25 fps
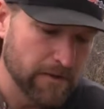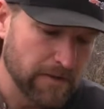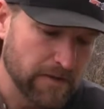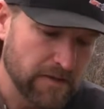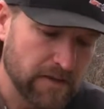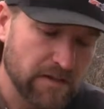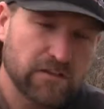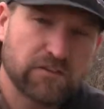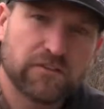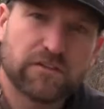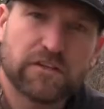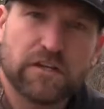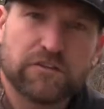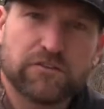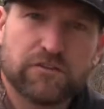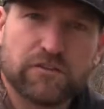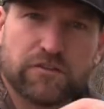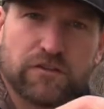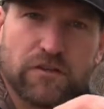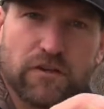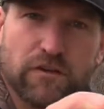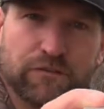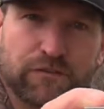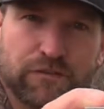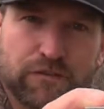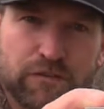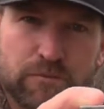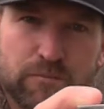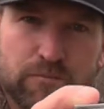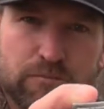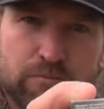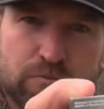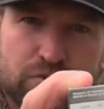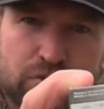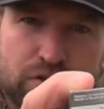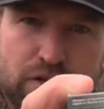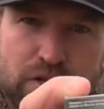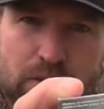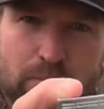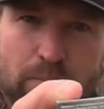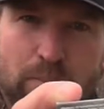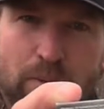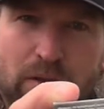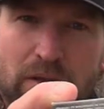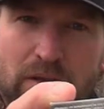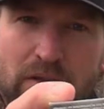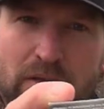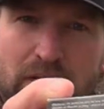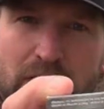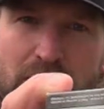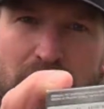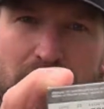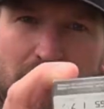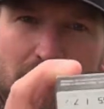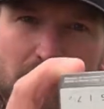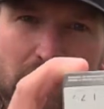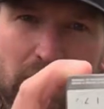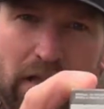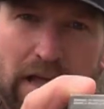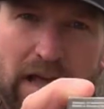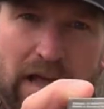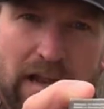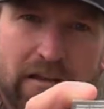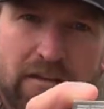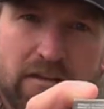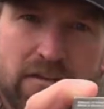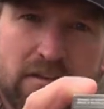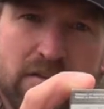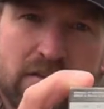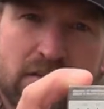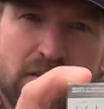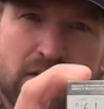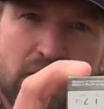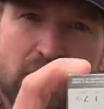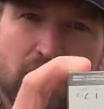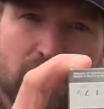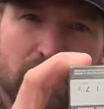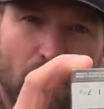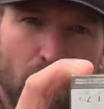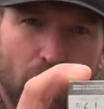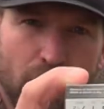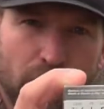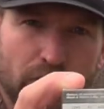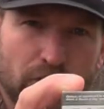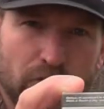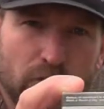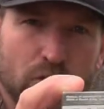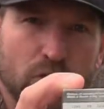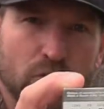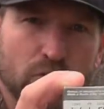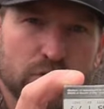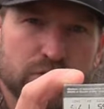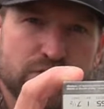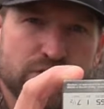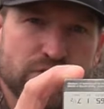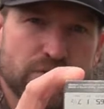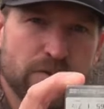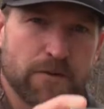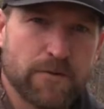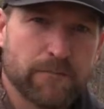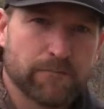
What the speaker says: is get yourself some cheap lead target loads